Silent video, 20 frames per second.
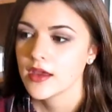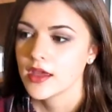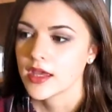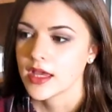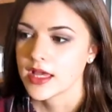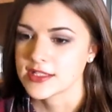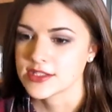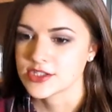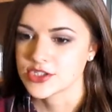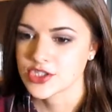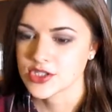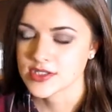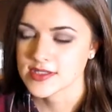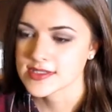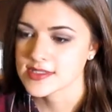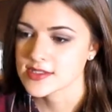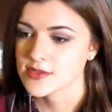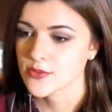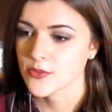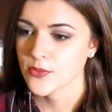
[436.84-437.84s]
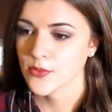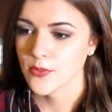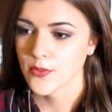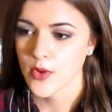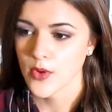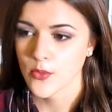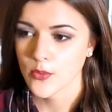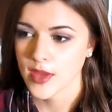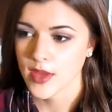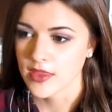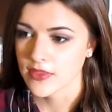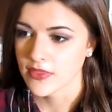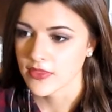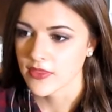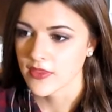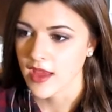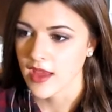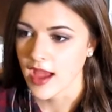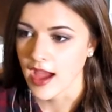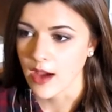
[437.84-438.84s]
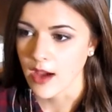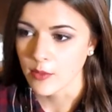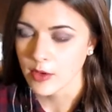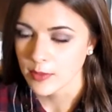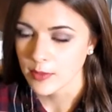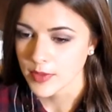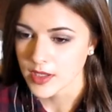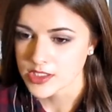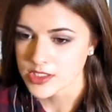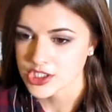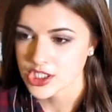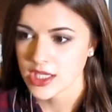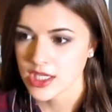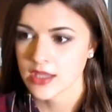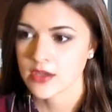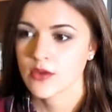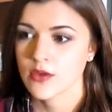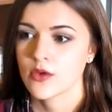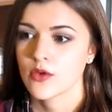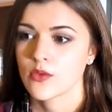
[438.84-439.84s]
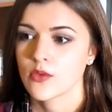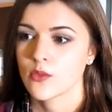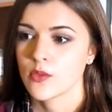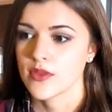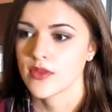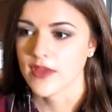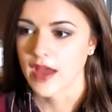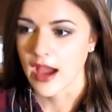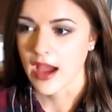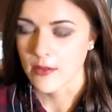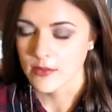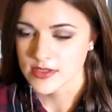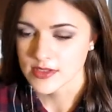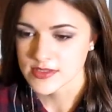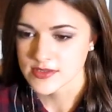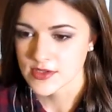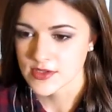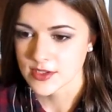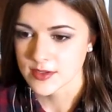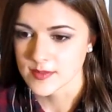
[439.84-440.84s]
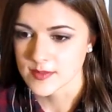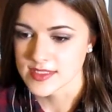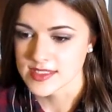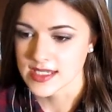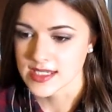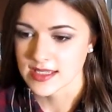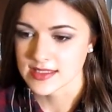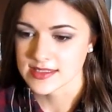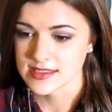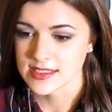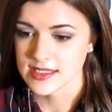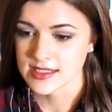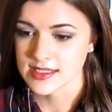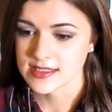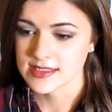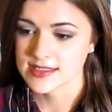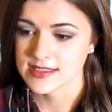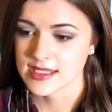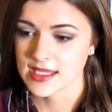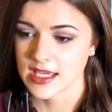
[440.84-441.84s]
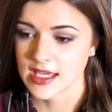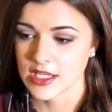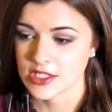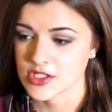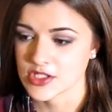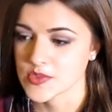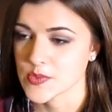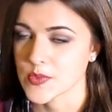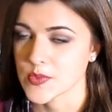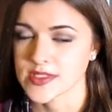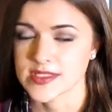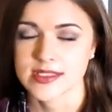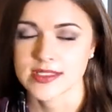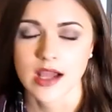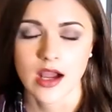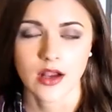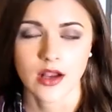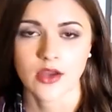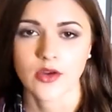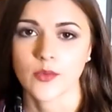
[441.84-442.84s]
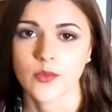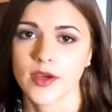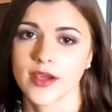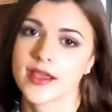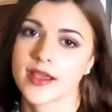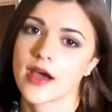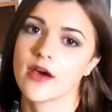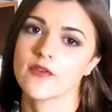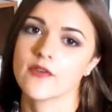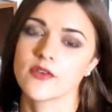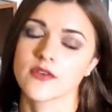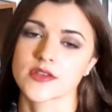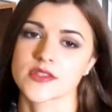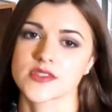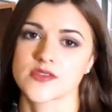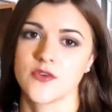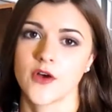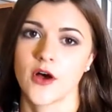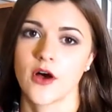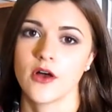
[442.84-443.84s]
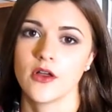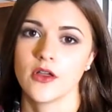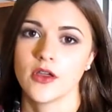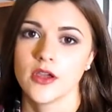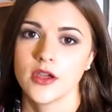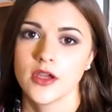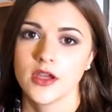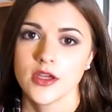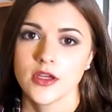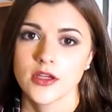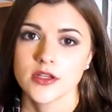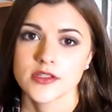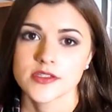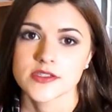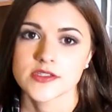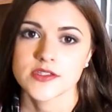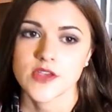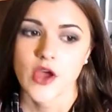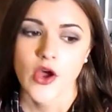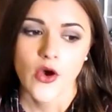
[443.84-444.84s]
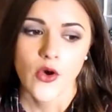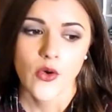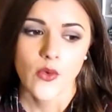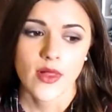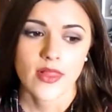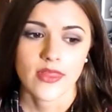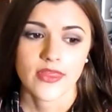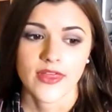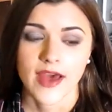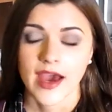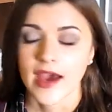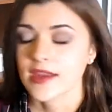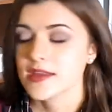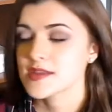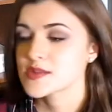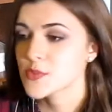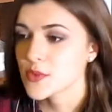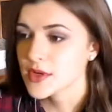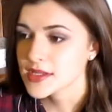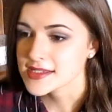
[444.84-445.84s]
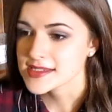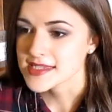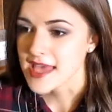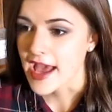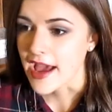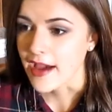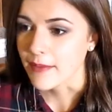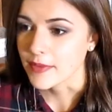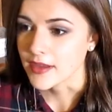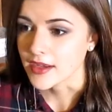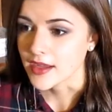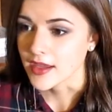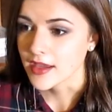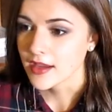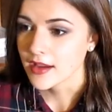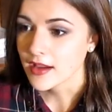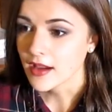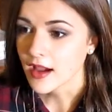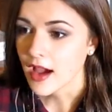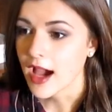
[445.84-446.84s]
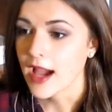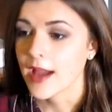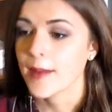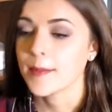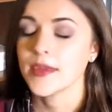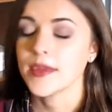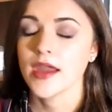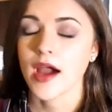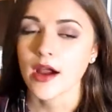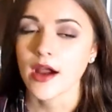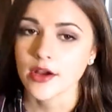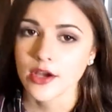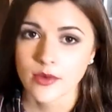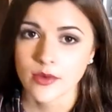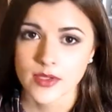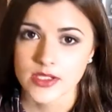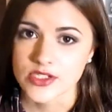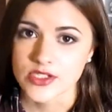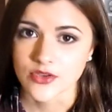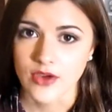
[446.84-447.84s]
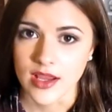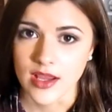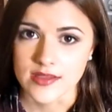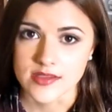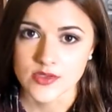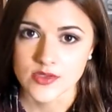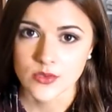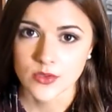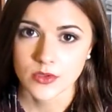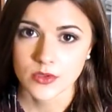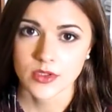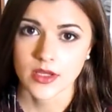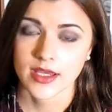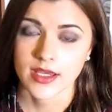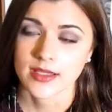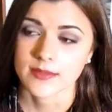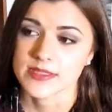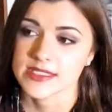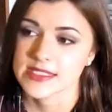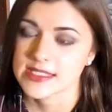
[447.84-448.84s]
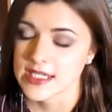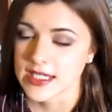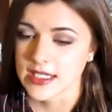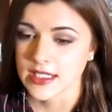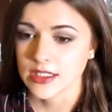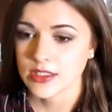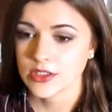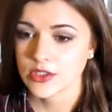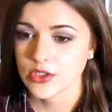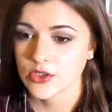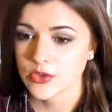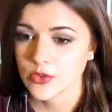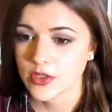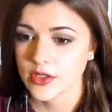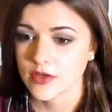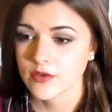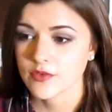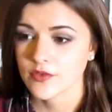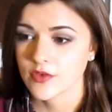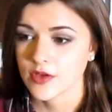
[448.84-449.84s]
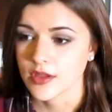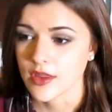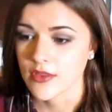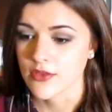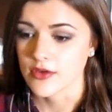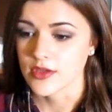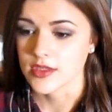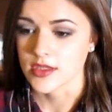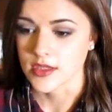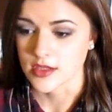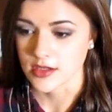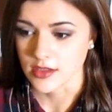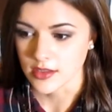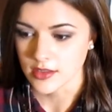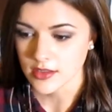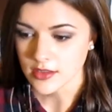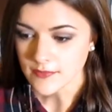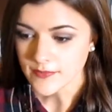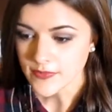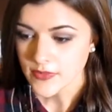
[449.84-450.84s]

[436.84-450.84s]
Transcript: It's just with our budget, with our circumstances, it just was not going to work out for this fall. So that is what is happening. I'm not going to grad school. I am staying in New York for another year.